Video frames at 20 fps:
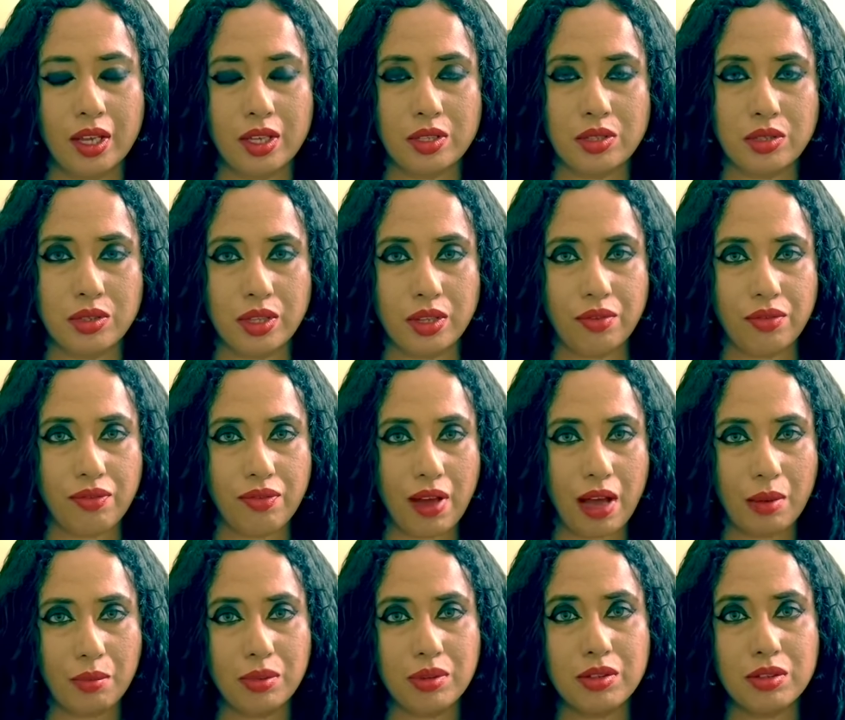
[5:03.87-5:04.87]
So that
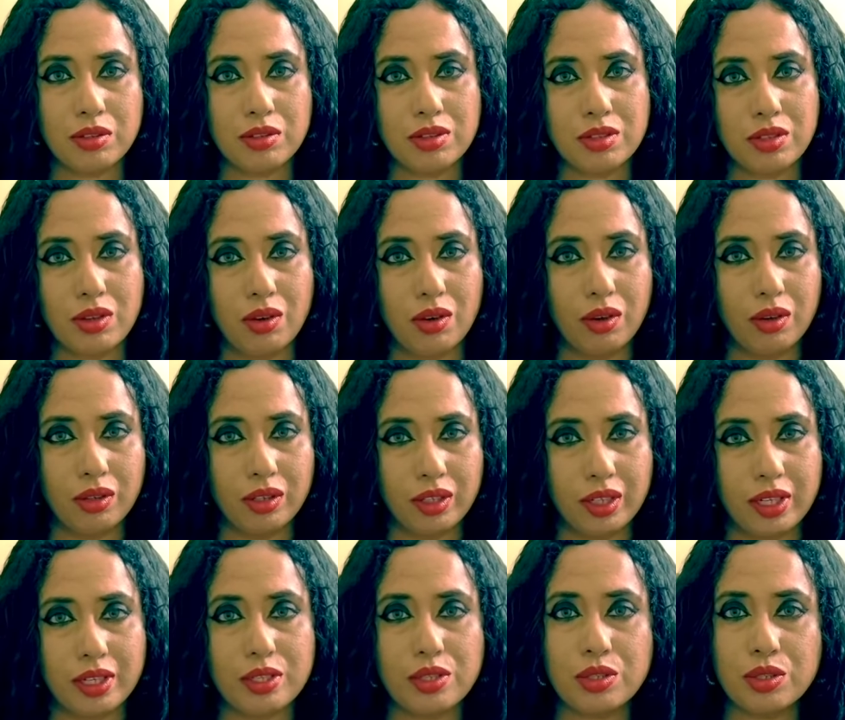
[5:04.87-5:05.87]
fabulous
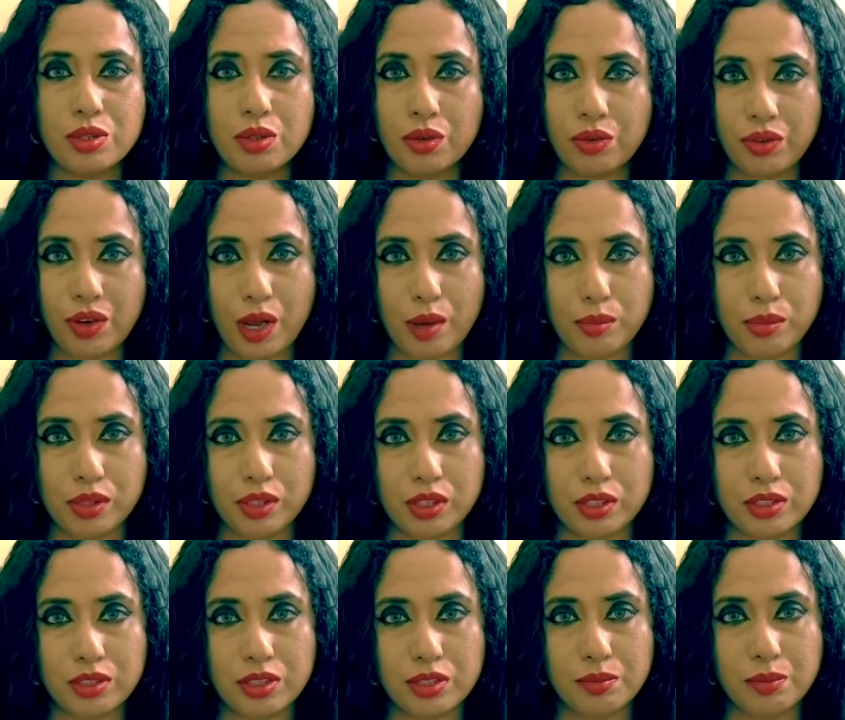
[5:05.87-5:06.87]
holiday is so
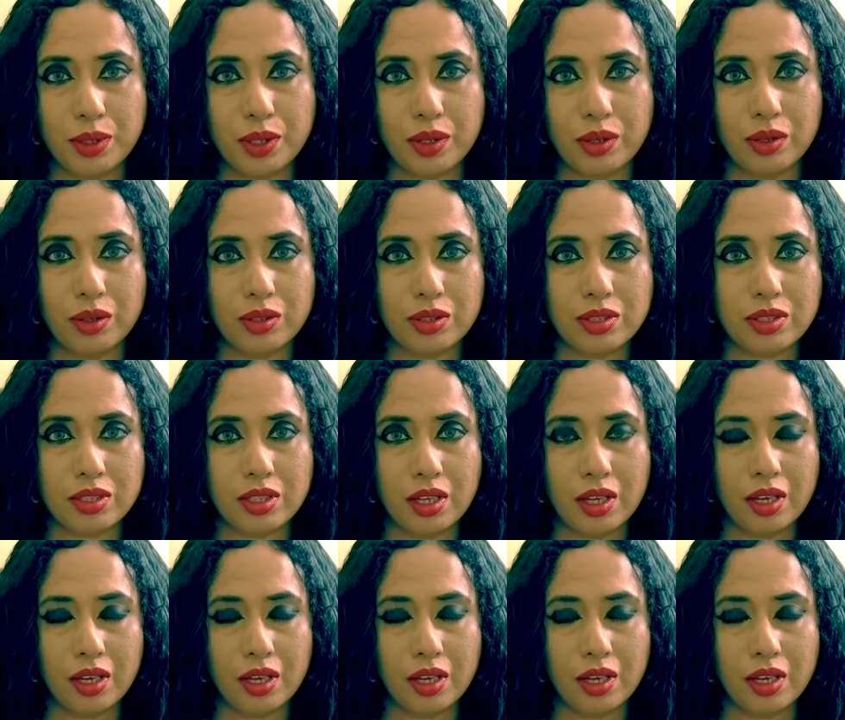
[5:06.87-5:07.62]
fabulous because